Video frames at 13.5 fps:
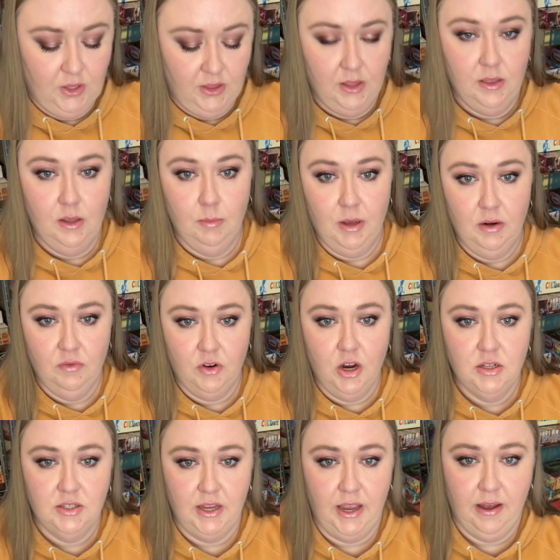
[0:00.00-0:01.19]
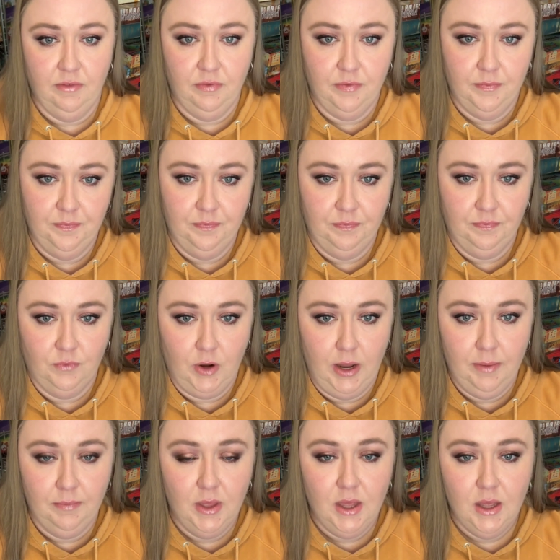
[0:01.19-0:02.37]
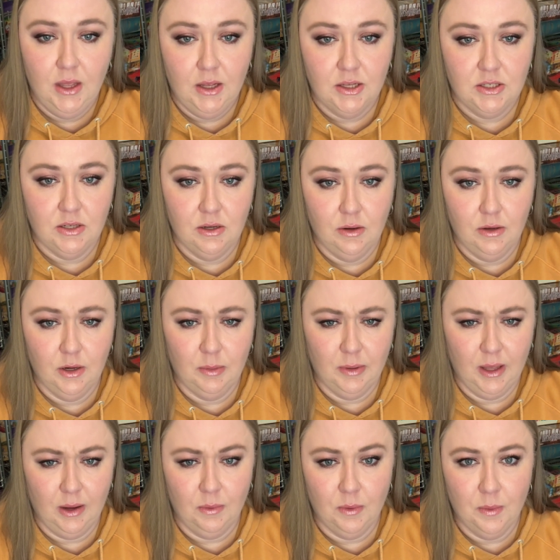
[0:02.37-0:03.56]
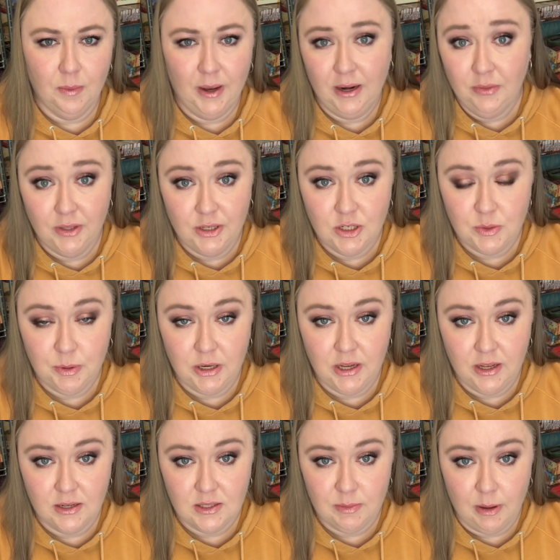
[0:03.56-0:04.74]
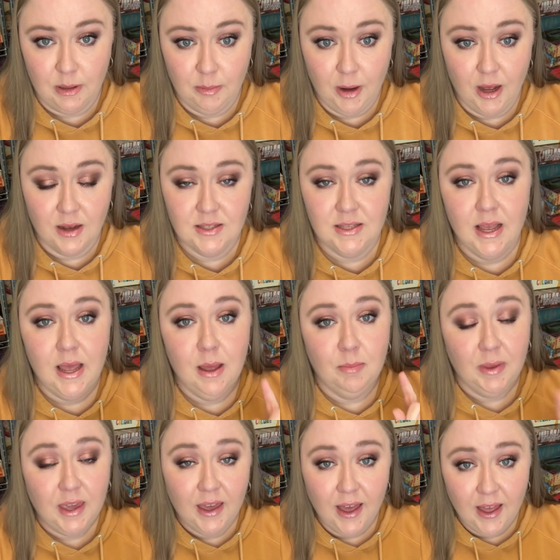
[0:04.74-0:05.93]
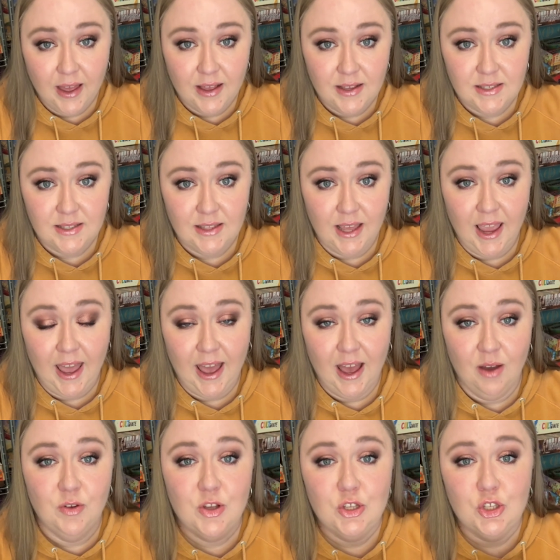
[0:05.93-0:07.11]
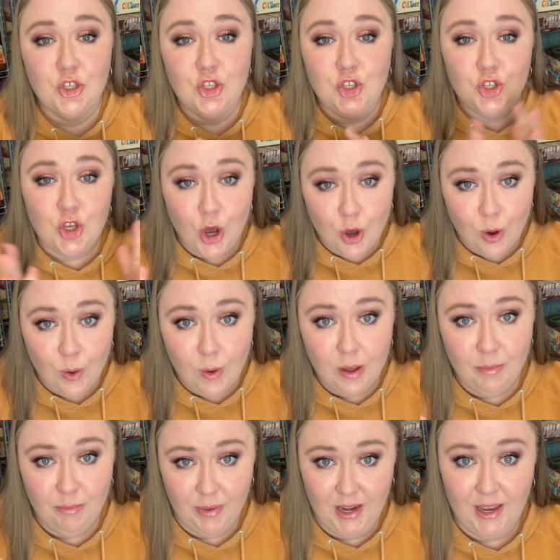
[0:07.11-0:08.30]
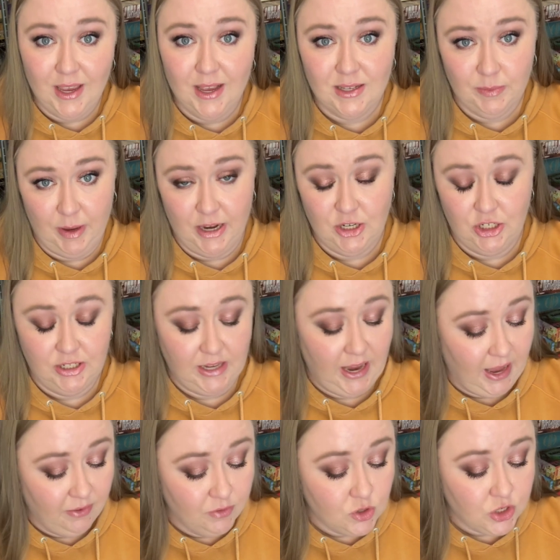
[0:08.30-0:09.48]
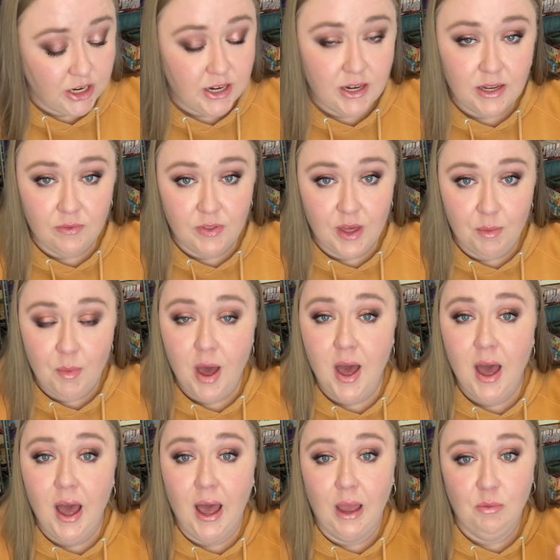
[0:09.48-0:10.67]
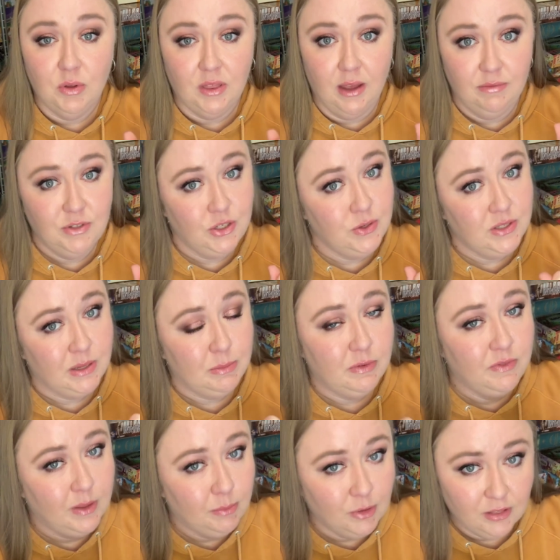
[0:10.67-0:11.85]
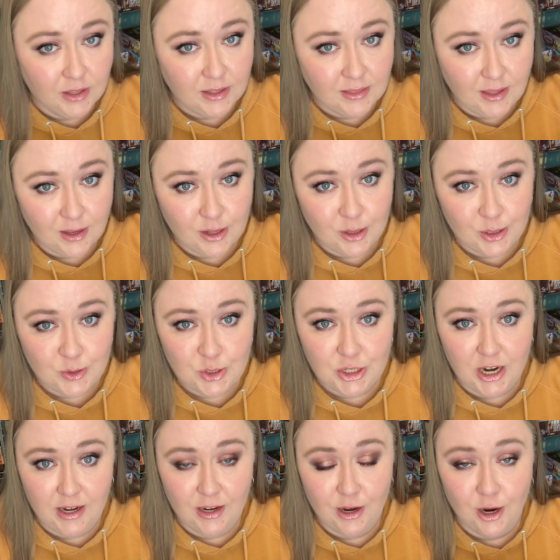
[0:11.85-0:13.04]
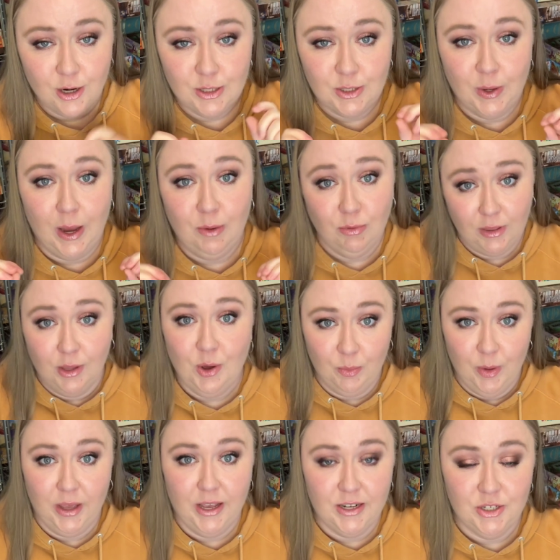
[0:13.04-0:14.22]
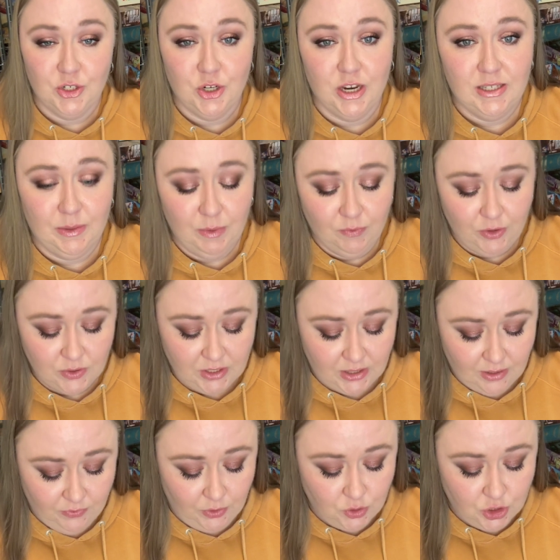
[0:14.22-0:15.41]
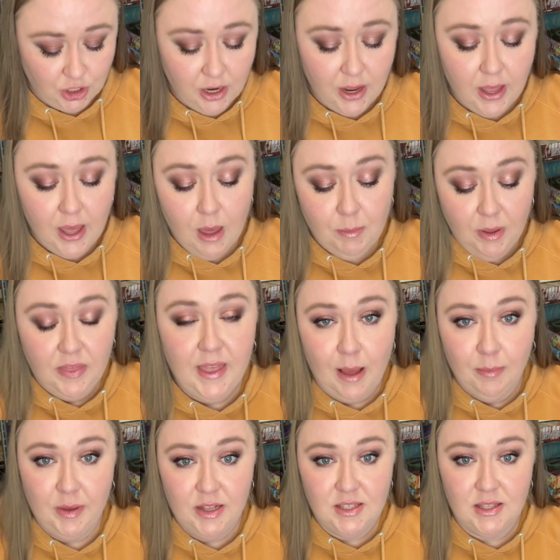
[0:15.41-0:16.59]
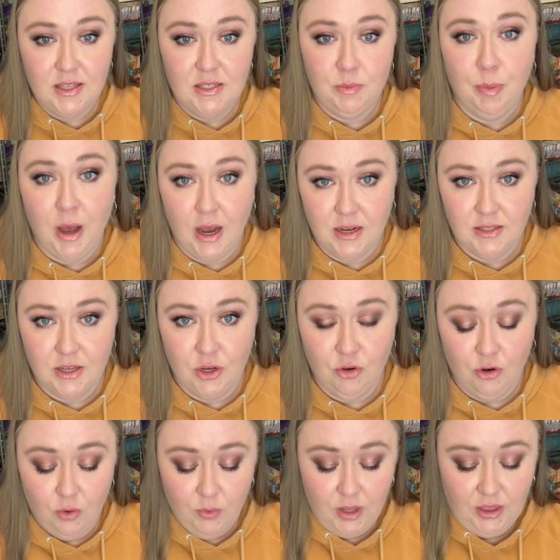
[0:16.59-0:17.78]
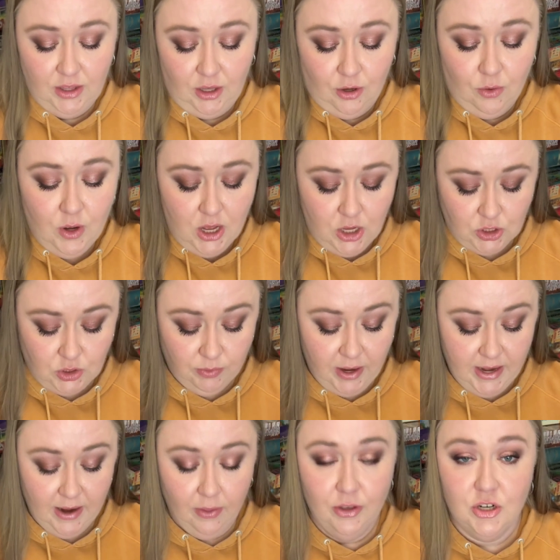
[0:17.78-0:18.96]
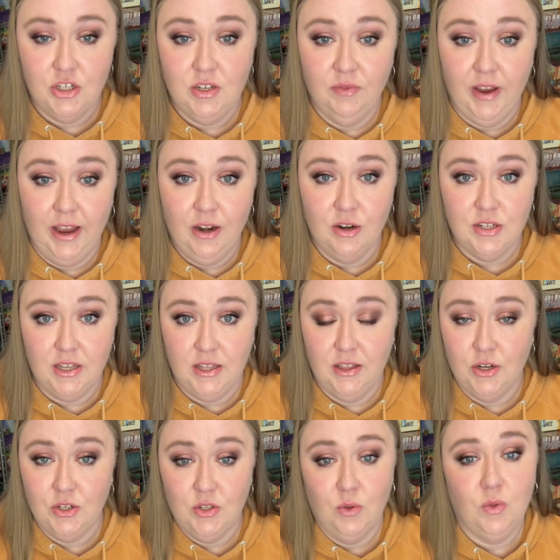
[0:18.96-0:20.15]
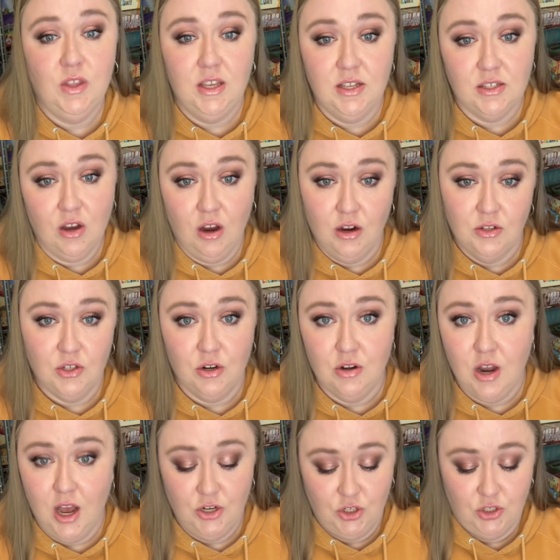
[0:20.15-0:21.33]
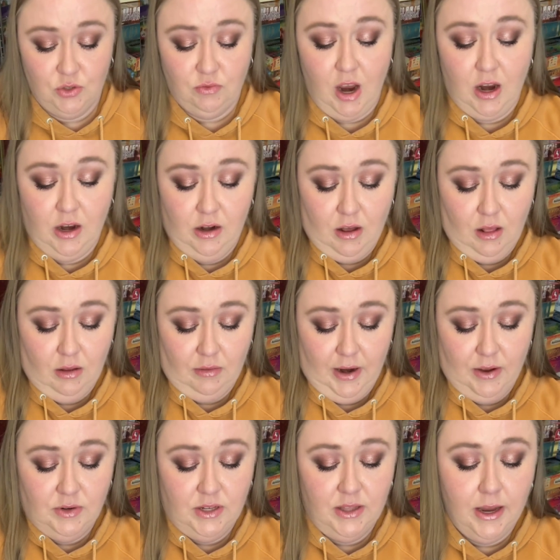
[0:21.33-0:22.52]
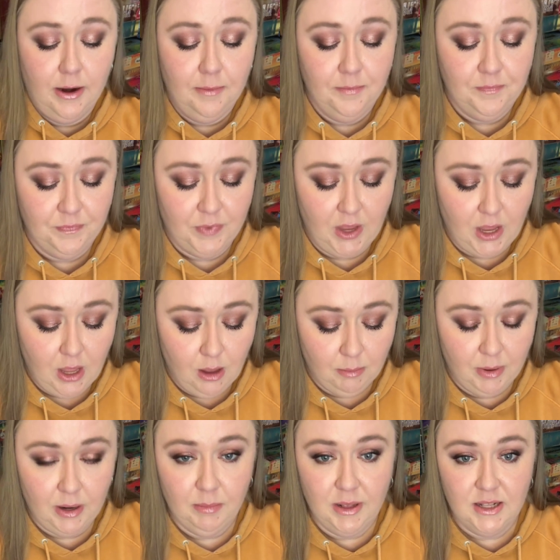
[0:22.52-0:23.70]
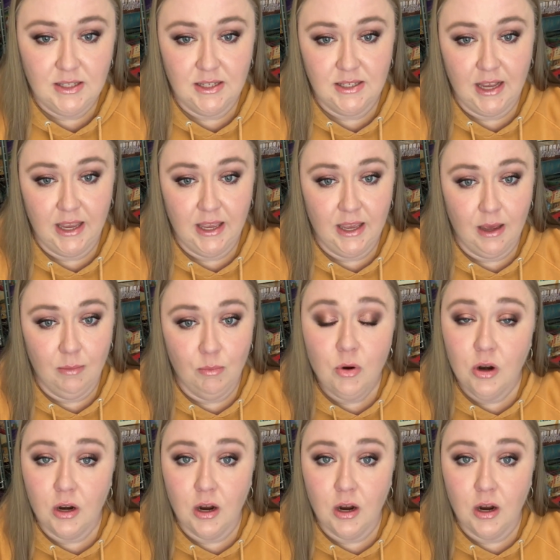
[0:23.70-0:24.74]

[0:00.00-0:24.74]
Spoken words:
than the amount of cards I have, right? So you're like, well, why don't they just put it in a smaller box? Because they have so many expansions. I haven't tried any of them. I would love to. Some of them look like they include shiny cards, so I really hope I get to try some of those in the future. But that means this box can grow with you. So right now there's dividers in there, so these cards are not just rocking all around in there. But it means as I get more